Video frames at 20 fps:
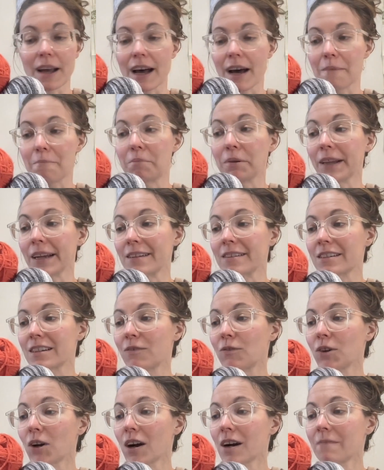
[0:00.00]
blends of
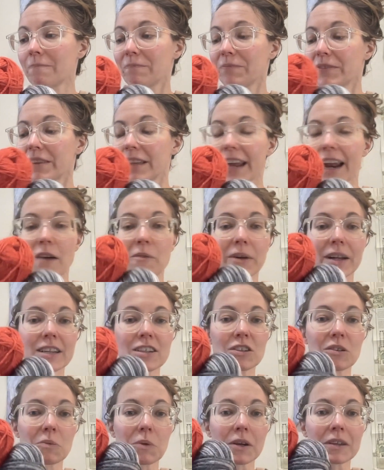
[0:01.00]
yarn that I wanted
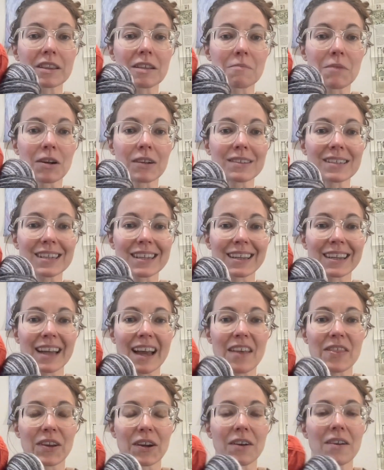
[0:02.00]
to work them all
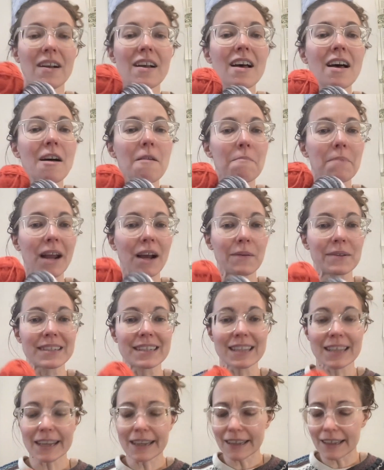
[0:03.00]
together. But I was
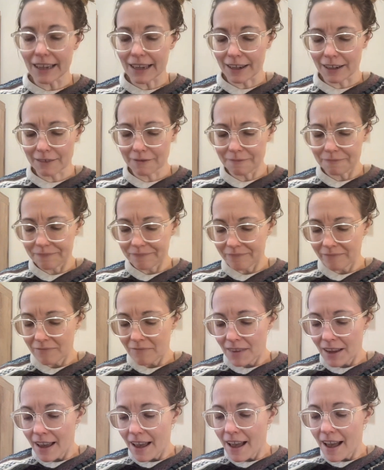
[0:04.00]
thinking,
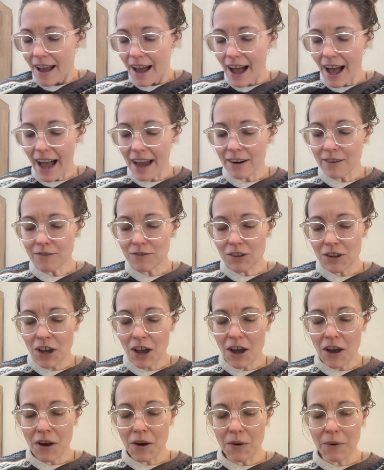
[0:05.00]
I don't
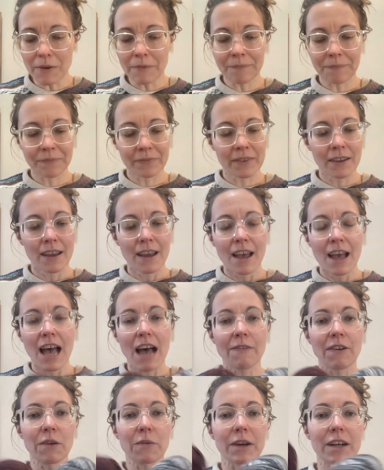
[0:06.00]
know
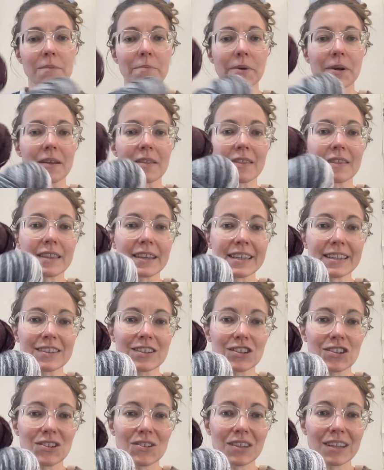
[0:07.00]
if I want to put these
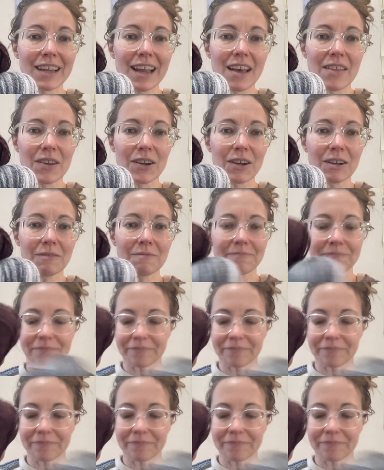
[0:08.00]
two together,